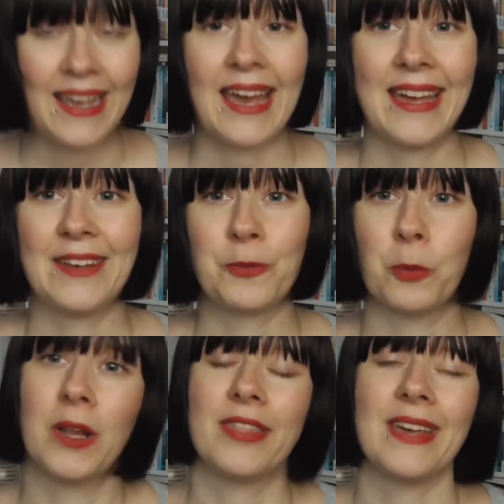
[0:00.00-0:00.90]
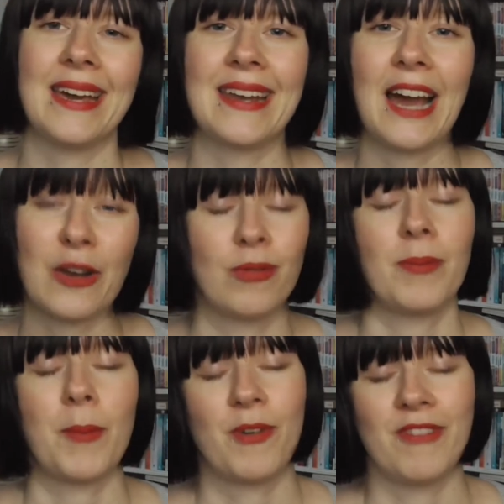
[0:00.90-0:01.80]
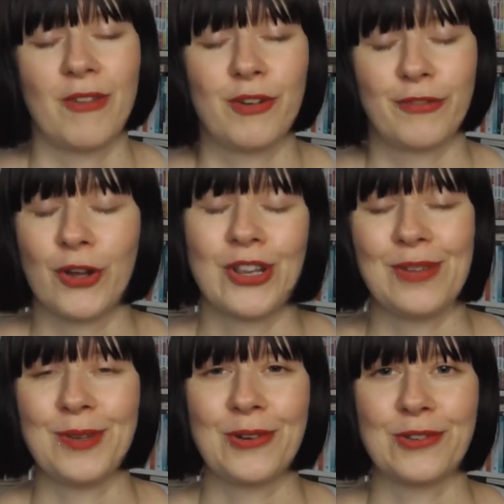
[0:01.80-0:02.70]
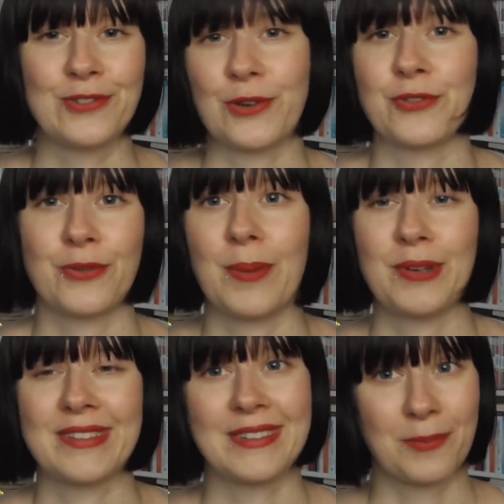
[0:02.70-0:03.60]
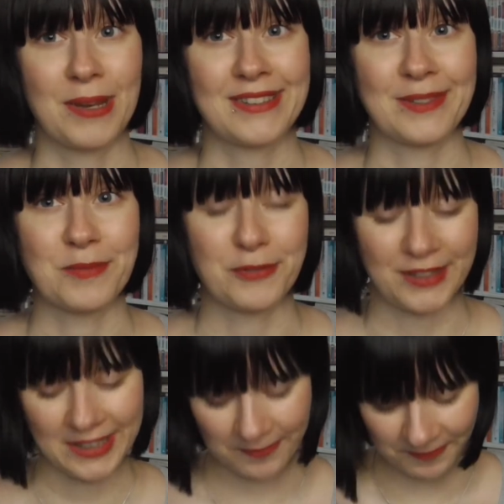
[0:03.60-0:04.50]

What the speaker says: and one that I remember very fondly because Jojo Rabbit is an amazing movie.